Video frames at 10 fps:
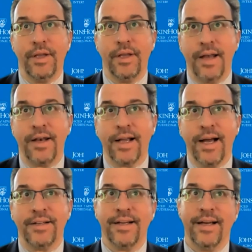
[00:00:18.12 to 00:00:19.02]
Yanan
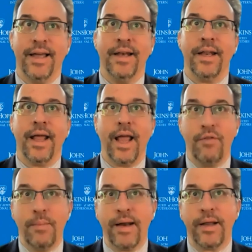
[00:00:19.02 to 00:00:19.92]
Nagata, and
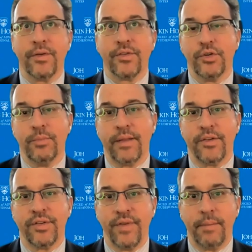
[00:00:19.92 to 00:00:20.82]
everybody else who made
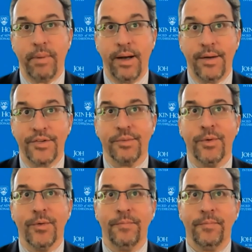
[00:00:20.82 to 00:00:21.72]
this event possible.
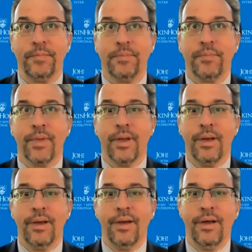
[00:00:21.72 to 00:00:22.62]

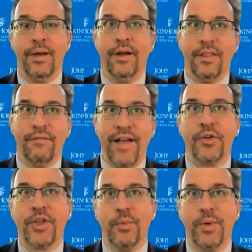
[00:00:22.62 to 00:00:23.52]
The
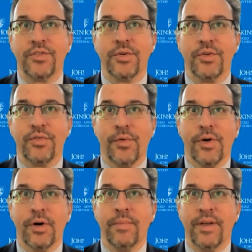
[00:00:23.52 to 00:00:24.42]
Faculty Research
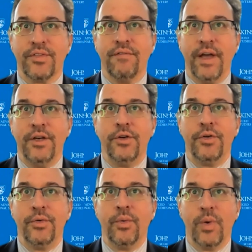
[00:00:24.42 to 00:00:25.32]
Forum is a
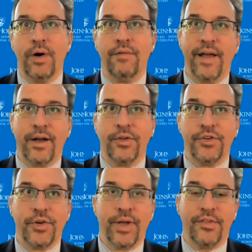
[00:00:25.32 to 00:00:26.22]
venue where faculty
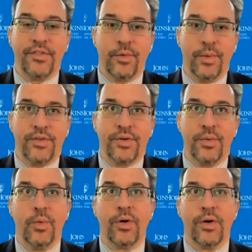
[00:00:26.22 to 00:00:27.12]
showcase their recent
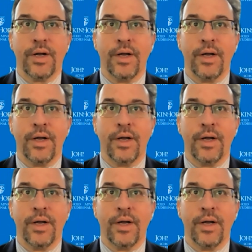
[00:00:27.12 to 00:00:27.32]
work